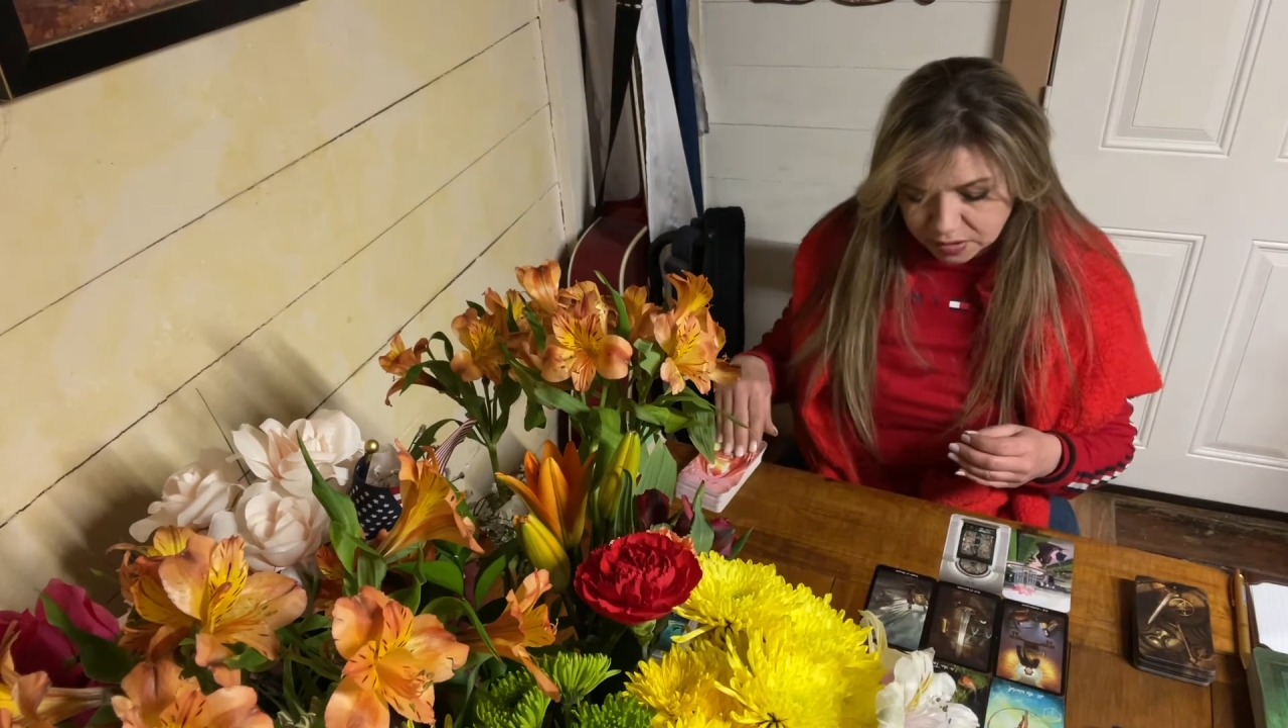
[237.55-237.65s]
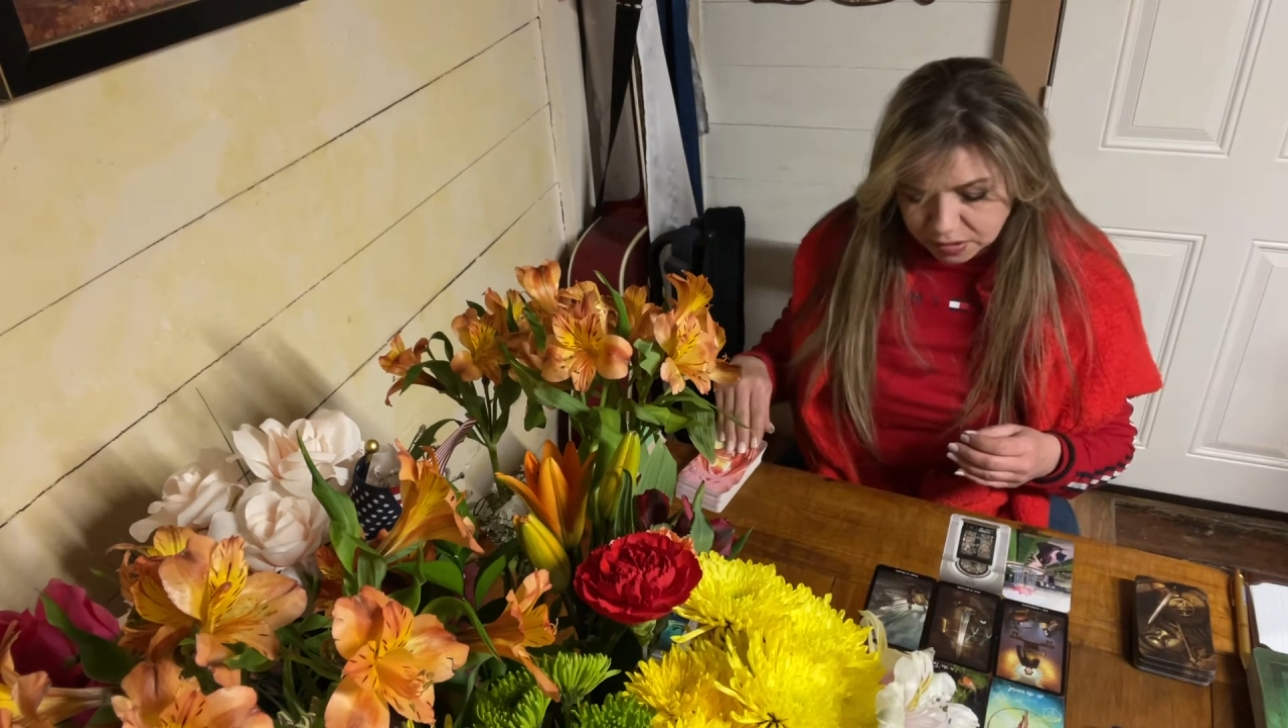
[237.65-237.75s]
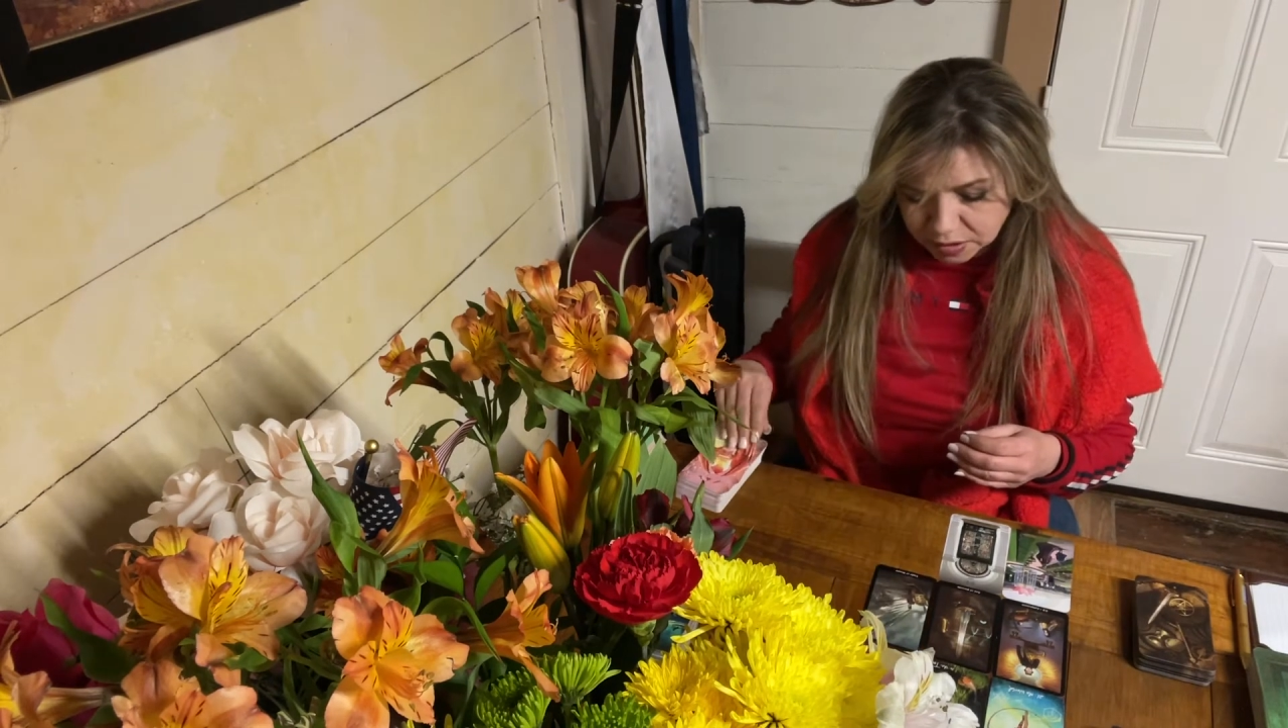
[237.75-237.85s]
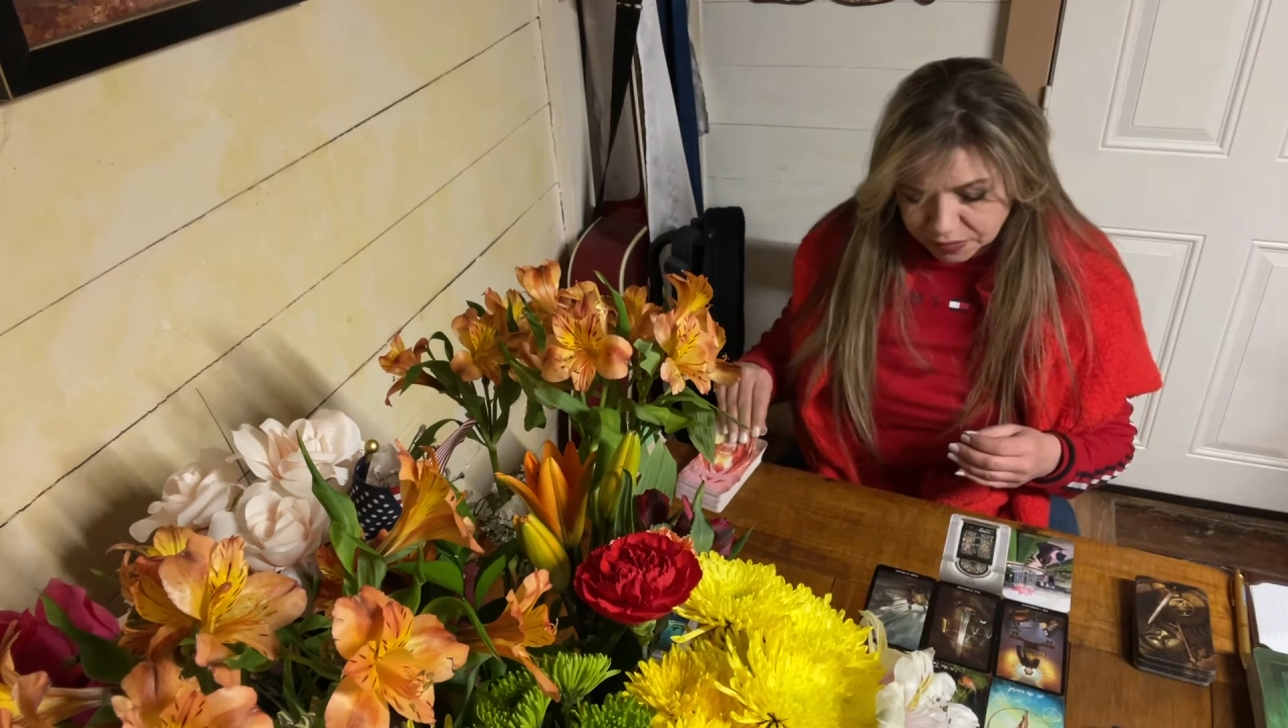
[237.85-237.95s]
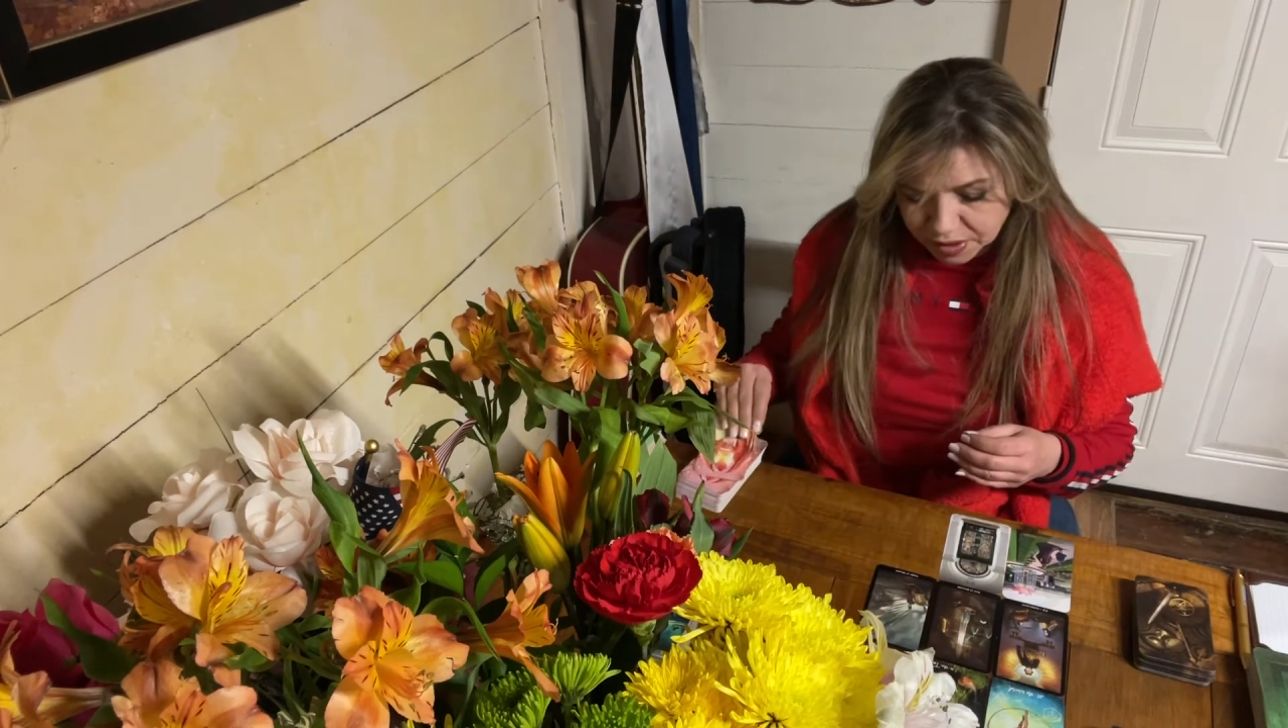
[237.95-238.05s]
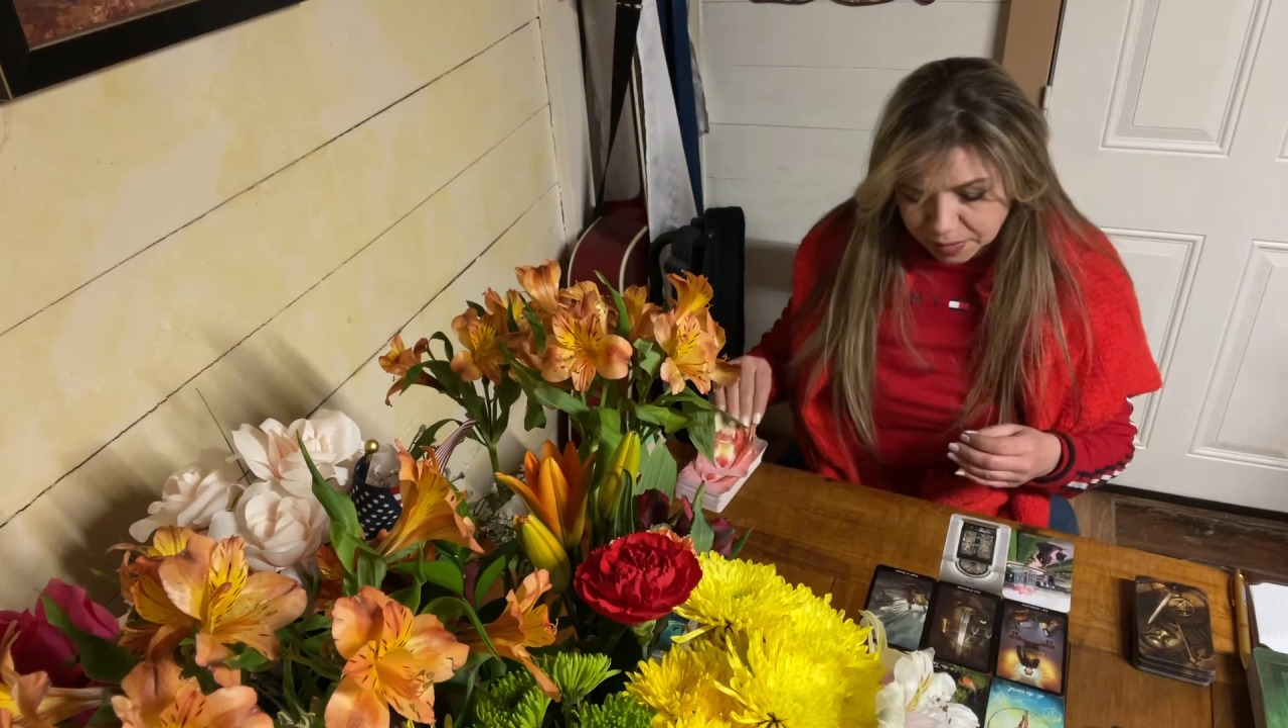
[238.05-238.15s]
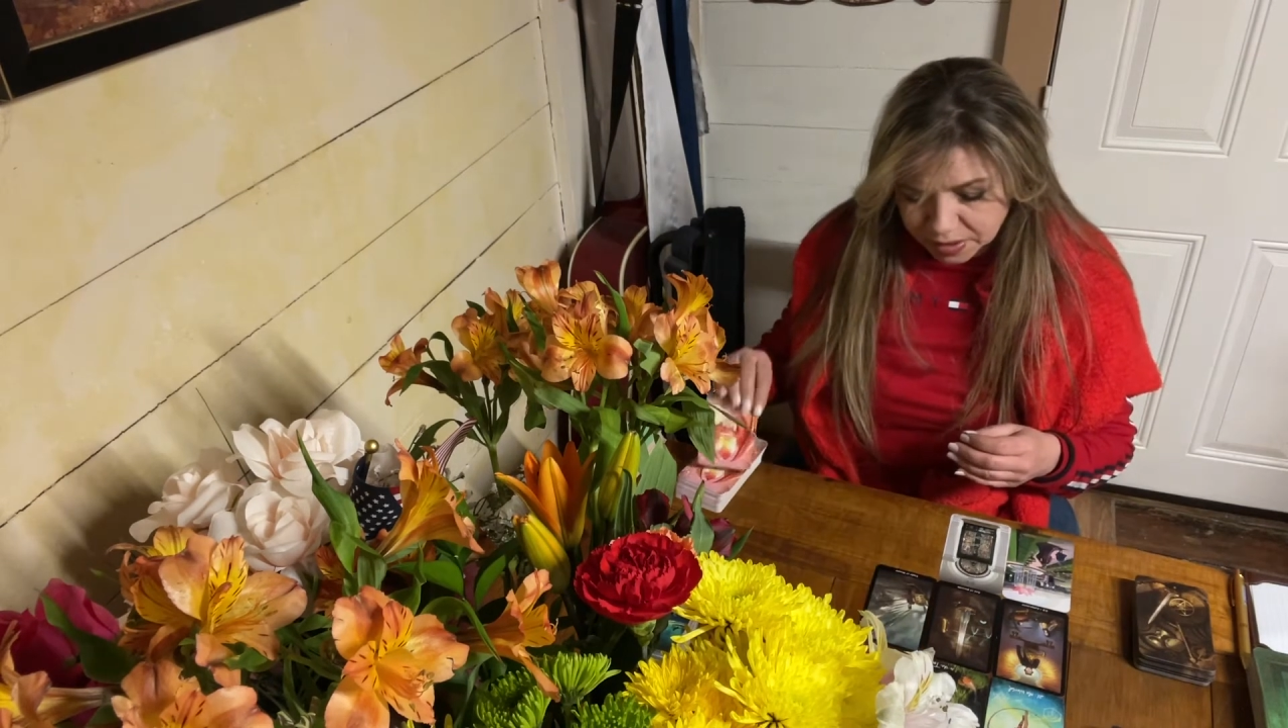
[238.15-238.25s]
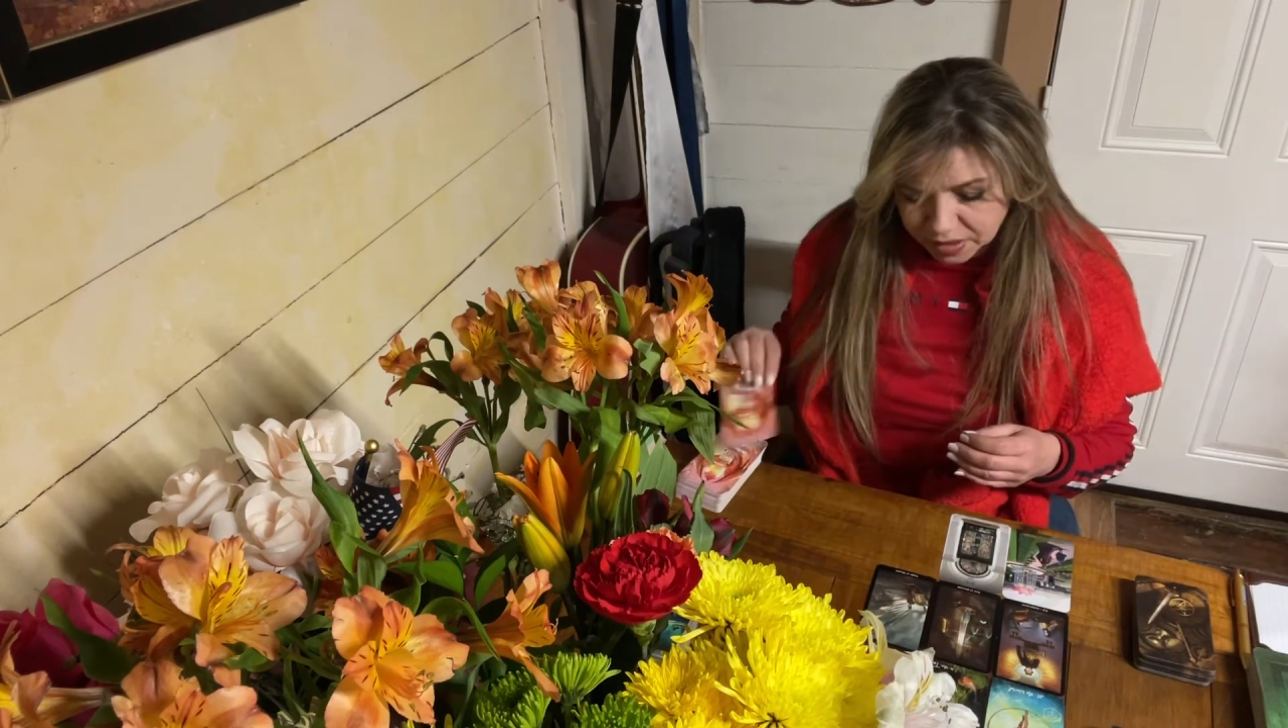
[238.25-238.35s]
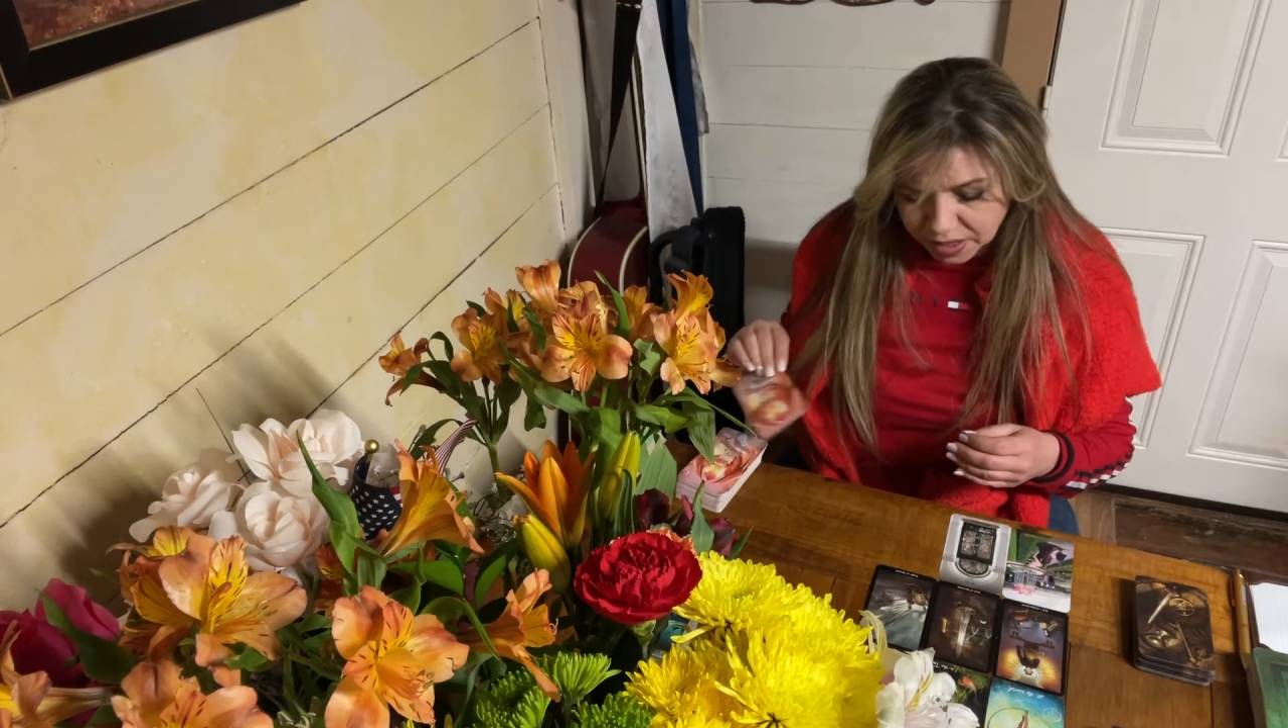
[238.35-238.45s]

clarified by the